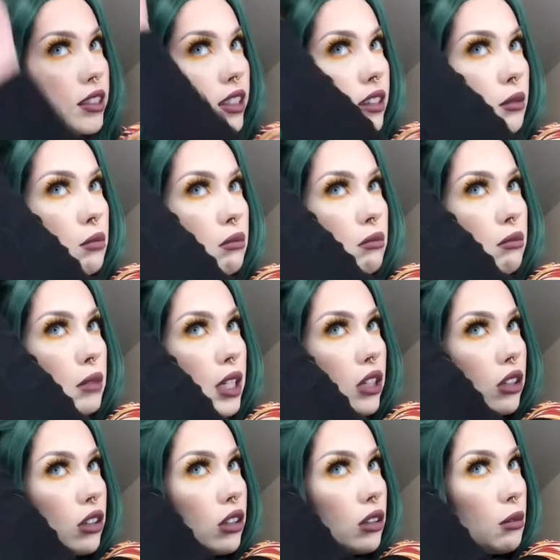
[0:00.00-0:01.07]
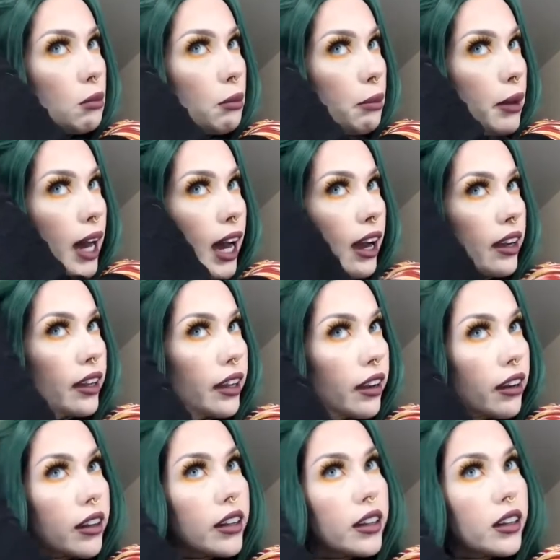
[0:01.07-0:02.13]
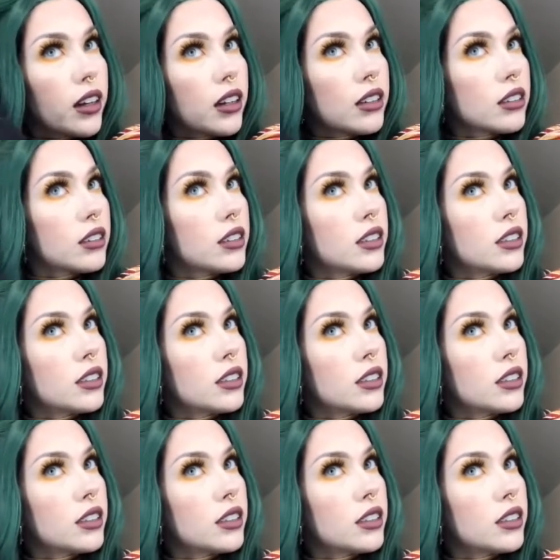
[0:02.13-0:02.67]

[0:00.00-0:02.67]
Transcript: in the middle back area.